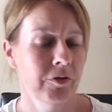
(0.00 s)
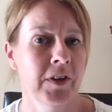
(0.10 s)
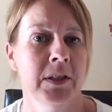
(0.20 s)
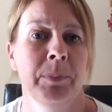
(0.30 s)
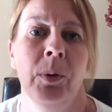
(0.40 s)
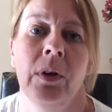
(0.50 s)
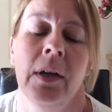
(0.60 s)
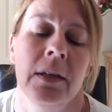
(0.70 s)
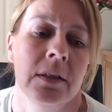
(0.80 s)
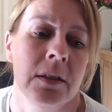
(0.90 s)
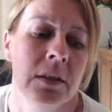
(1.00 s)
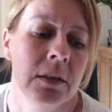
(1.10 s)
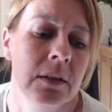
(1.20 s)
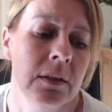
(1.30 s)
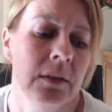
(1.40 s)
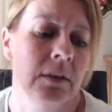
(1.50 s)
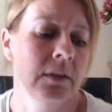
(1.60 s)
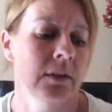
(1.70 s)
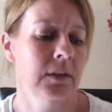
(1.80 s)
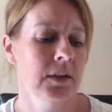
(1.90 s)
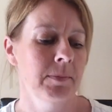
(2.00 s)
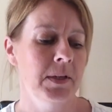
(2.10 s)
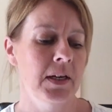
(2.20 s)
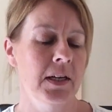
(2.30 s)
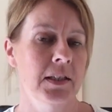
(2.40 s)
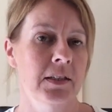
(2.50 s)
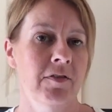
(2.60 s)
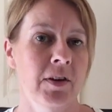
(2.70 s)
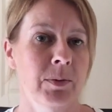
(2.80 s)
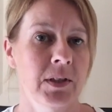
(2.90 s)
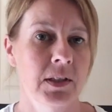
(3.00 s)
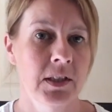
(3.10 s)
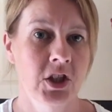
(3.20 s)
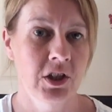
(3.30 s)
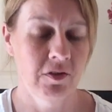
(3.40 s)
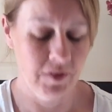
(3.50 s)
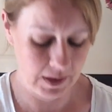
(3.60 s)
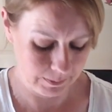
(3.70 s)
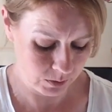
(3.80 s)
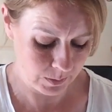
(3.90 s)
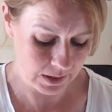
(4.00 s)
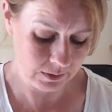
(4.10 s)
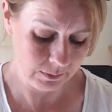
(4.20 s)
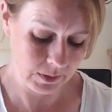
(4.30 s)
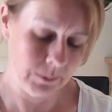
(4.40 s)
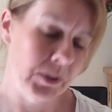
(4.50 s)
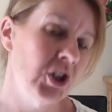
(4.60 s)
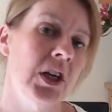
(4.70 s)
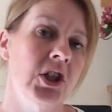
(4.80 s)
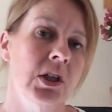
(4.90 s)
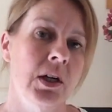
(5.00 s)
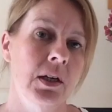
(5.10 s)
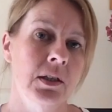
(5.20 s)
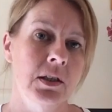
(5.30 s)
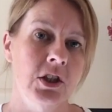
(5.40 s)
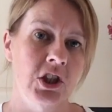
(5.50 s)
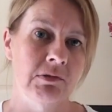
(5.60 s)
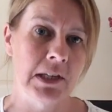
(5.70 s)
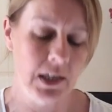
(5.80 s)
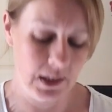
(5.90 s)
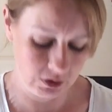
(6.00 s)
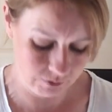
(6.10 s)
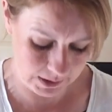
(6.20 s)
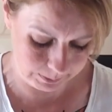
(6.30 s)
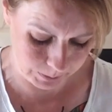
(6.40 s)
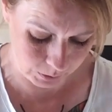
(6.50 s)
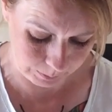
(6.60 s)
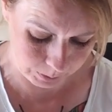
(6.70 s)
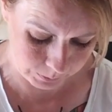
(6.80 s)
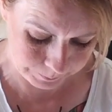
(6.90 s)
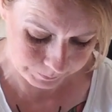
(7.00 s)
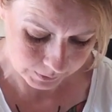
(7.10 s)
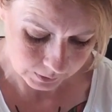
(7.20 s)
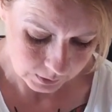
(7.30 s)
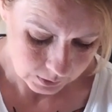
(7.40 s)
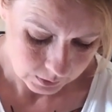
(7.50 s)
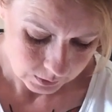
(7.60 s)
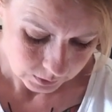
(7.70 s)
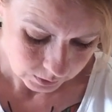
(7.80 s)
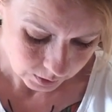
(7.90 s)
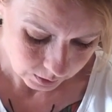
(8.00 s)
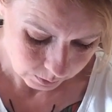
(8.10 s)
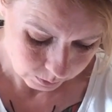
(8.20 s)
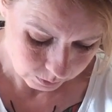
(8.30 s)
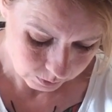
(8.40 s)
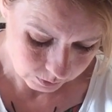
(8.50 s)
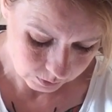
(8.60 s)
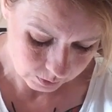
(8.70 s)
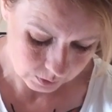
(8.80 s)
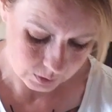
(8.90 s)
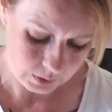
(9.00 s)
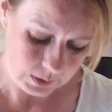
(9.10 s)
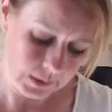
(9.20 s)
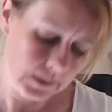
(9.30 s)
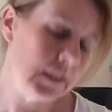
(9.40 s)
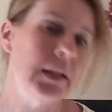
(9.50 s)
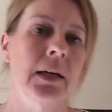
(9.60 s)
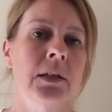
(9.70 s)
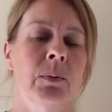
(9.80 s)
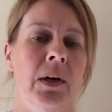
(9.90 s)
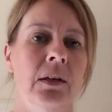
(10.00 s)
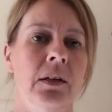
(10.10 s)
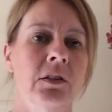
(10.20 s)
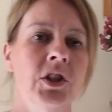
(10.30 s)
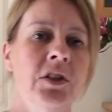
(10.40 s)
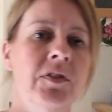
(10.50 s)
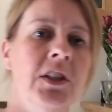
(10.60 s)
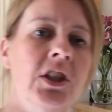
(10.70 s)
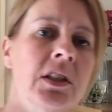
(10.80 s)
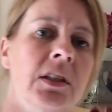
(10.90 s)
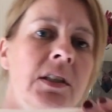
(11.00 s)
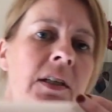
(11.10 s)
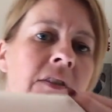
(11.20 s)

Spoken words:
Facebook, and somebody asked if I would stitch it for them as well, but change the colours, and she really likes red and purple. So I did that as well, and I just finished it this